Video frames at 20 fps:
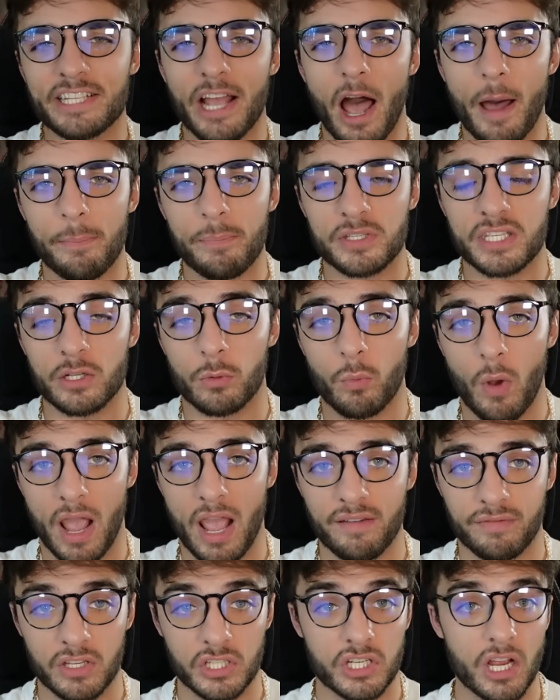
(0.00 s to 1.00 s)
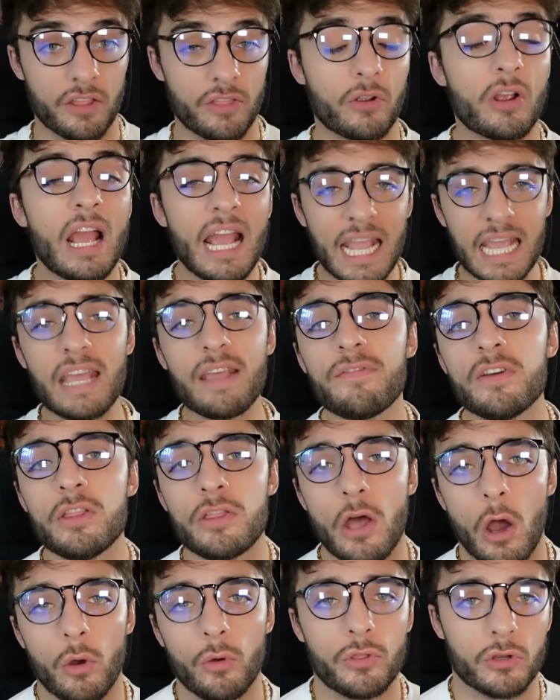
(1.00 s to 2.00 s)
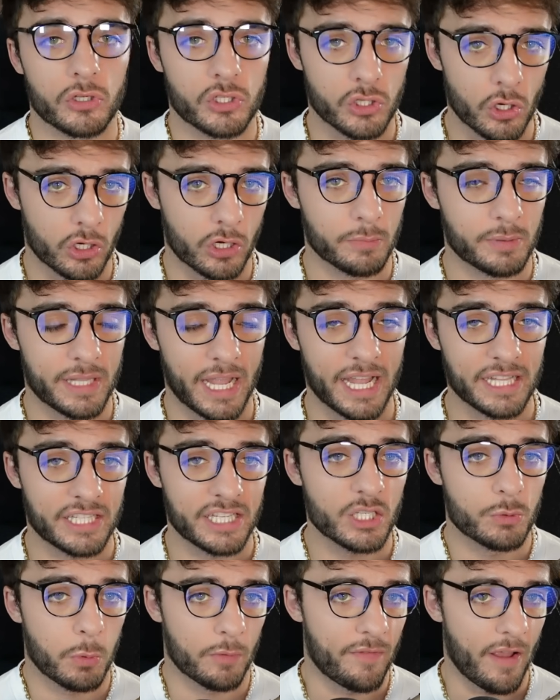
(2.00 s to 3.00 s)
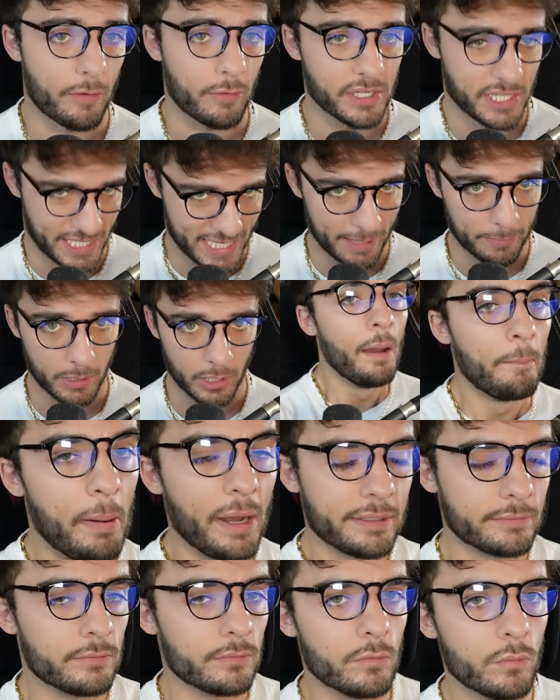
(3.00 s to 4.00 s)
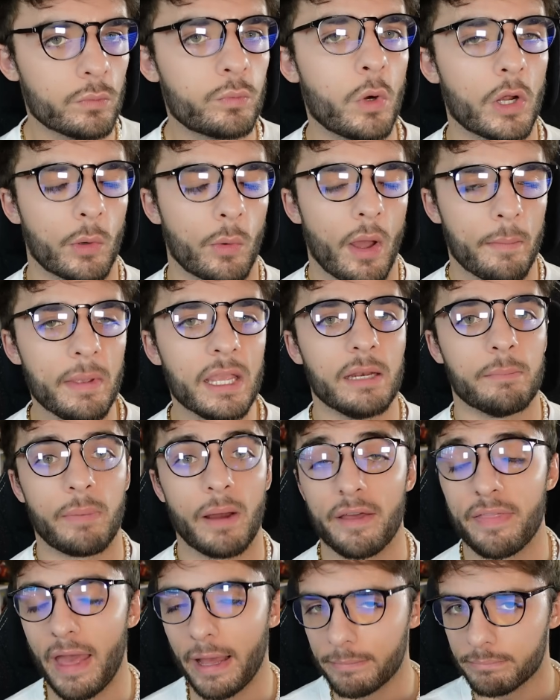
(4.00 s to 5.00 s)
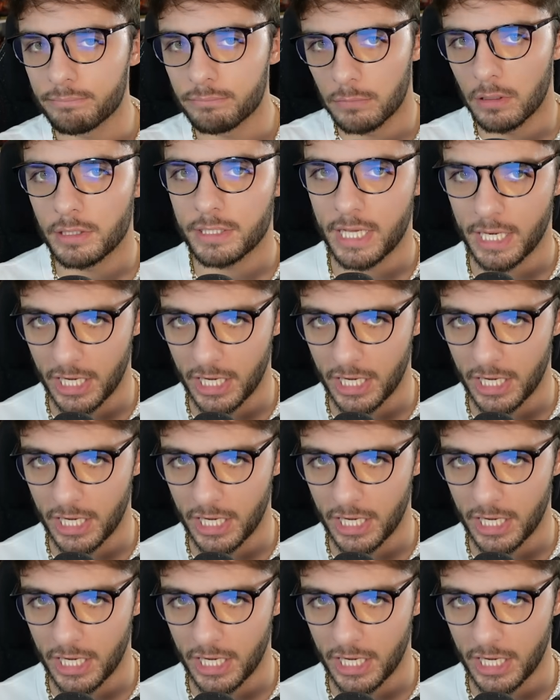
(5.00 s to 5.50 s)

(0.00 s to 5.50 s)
opposite way of each other, even though their circumstances were very similar. But what do I mean by that? Let's get